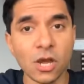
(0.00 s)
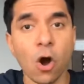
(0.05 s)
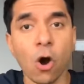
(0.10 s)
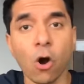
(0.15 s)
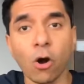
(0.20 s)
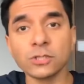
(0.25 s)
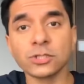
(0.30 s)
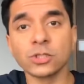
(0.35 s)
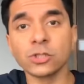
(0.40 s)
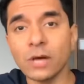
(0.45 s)

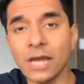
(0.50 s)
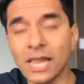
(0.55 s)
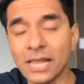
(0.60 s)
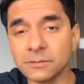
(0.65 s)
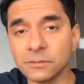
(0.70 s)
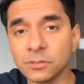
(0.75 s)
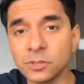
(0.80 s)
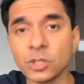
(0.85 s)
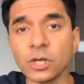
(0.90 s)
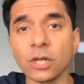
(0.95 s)
also
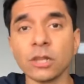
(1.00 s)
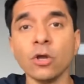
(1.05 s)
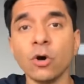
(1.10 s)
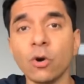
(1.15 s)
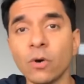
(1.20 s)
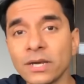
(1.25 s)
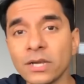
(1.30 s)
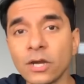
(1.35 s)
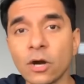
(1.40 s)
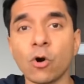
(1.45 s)
helps you to
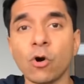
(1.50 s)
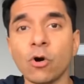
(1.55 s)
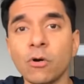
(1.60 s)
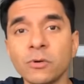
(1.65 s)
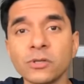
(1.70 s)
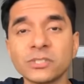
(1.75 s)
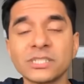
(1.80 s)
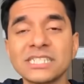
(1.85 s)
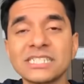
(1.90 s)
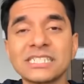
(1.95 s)
lower your
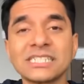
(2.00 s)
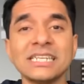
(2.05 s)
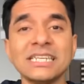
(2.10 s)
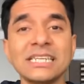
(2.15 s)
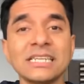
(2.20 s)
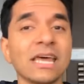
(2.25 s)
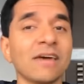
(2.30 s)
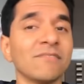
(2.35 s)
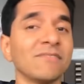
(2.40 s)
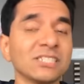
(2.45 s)

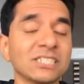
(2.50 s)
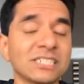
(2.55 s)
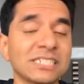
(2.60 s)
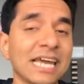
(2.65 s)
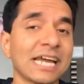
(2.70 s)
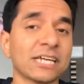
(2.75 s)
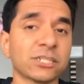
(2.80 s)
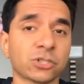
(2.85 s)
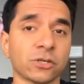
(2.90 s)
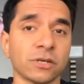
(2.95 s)
homocysteine levels
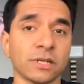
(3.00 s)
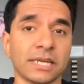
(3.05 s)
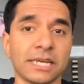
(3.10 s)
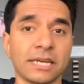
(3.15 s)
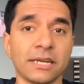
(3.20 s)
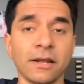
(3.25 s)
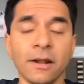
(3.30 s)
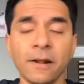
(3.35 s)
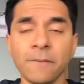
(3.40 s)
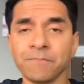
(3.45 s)
naturally.